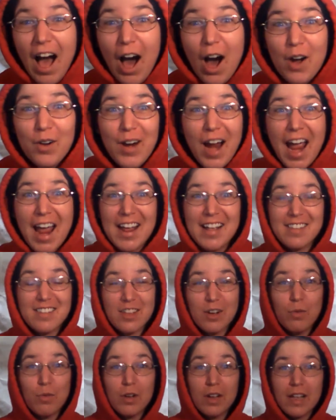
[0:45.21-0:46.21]
All right,
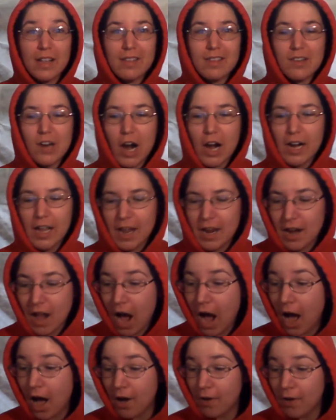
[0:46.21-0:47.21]
so we'll get started.
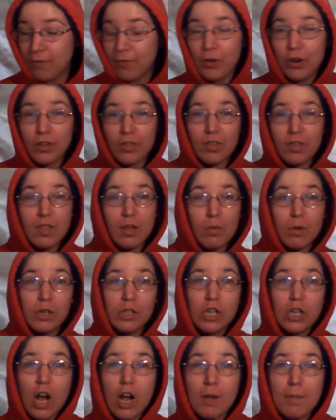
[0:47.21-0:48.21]
First thing I
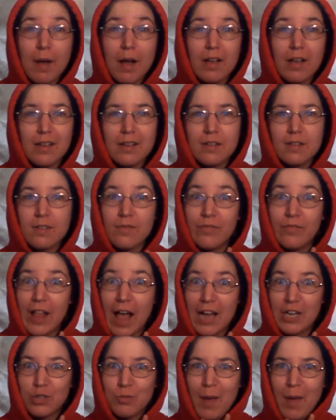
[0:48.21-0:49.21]
want to talk about is
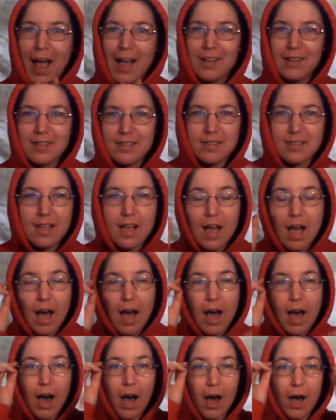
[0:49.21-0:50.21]
flashbacks.
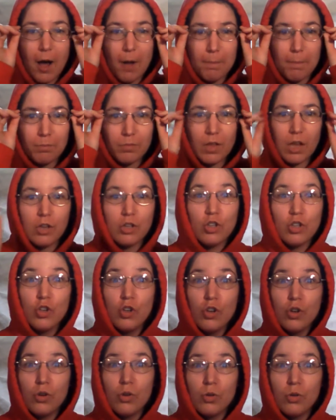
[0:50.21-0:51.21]

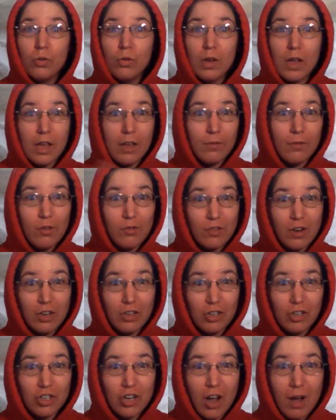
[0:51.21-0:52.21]
If you've
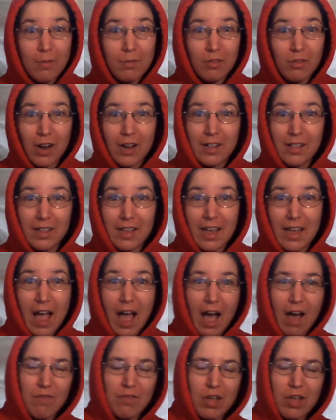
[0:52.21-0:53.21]
done your job correctly,
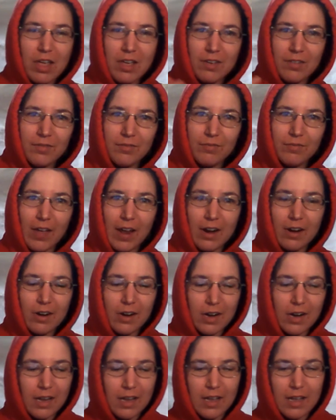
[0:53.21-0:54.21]
have a
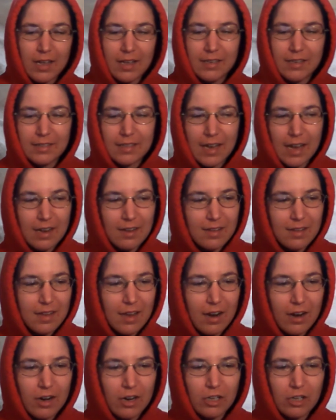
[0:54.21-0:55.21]
very intense
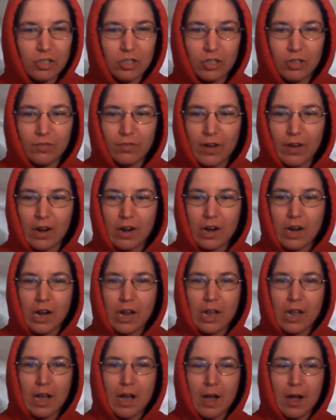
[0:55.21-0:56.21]
character,
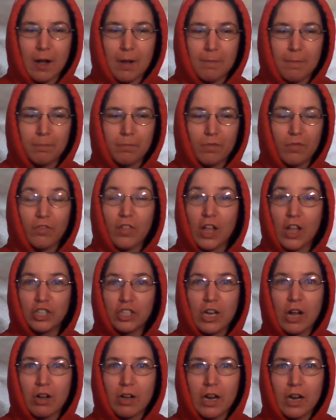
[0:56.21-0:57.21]
very
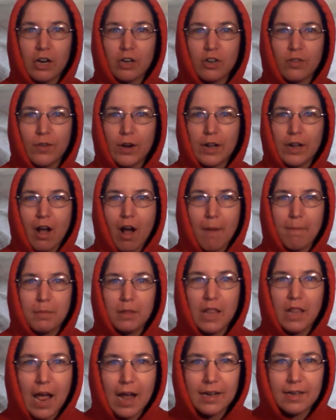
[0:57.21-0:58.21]
fleshed out character, very
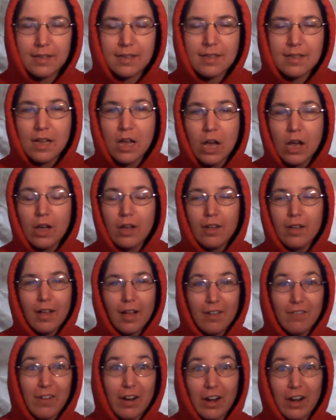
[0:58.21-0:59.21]
complex.
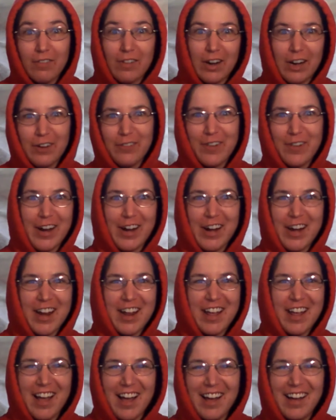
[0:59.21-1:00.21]
Very, very, very.